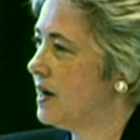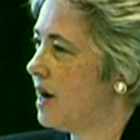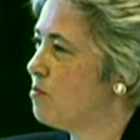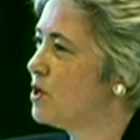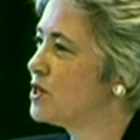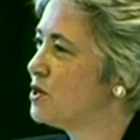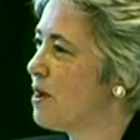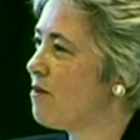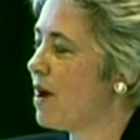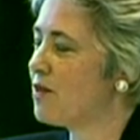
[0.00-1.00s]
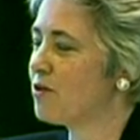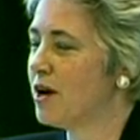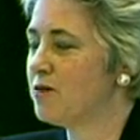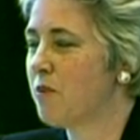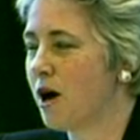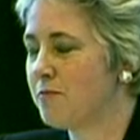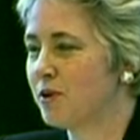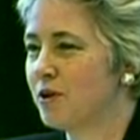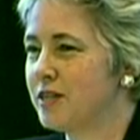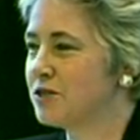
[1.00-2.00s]
I pushed through a rather
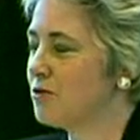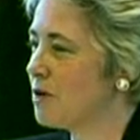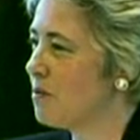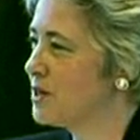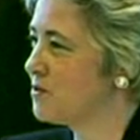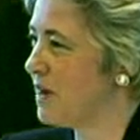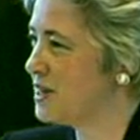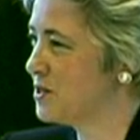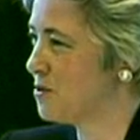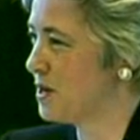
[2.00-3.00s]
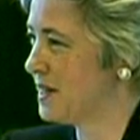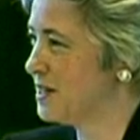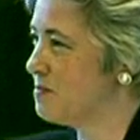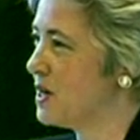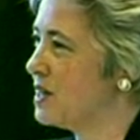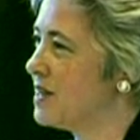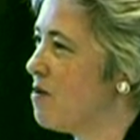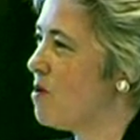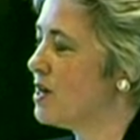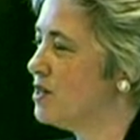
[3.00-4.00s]
unpopular historic preservation ordinance because I
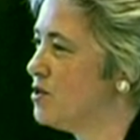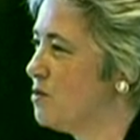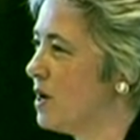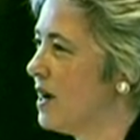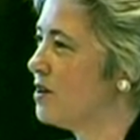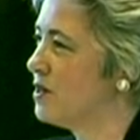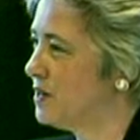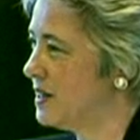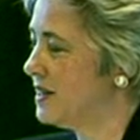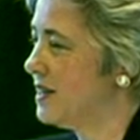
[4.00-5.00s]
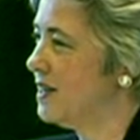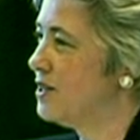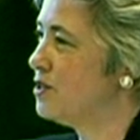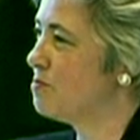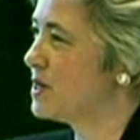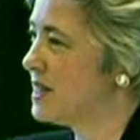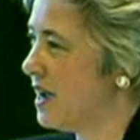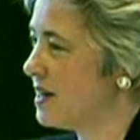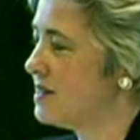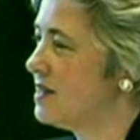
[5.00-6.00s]
wanted to do what I could to
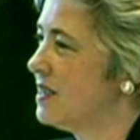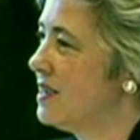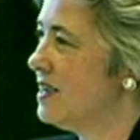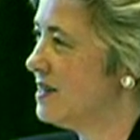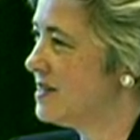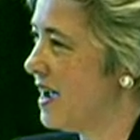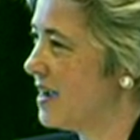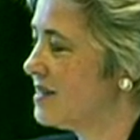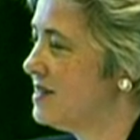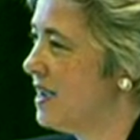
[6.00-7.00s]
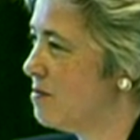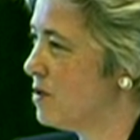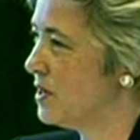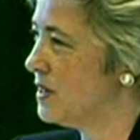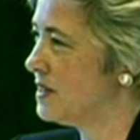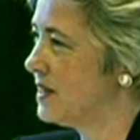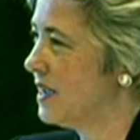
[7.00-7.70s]
protect intact neighborhoods.